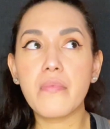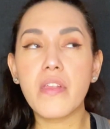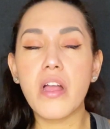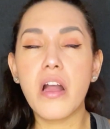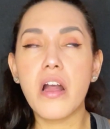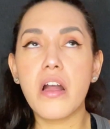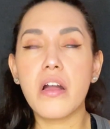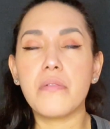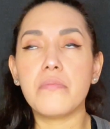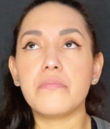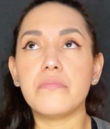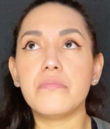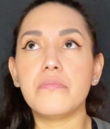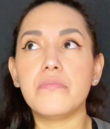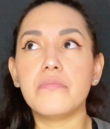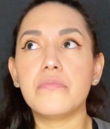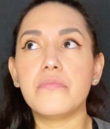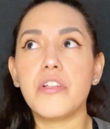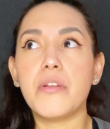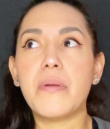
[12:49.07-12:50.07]

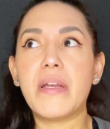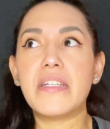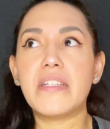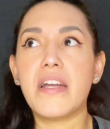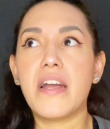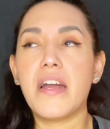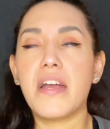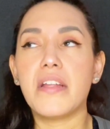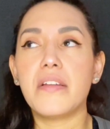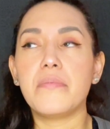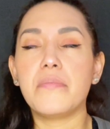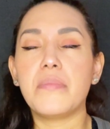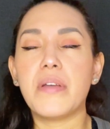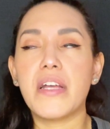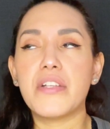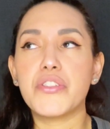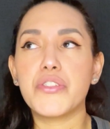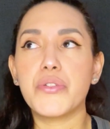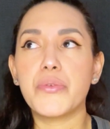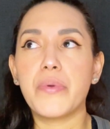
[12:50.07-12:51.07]
when my dad
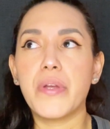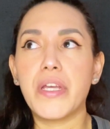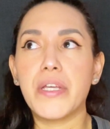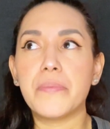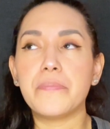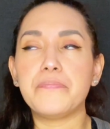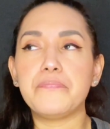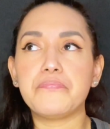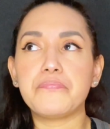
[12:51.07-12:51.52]
passed away.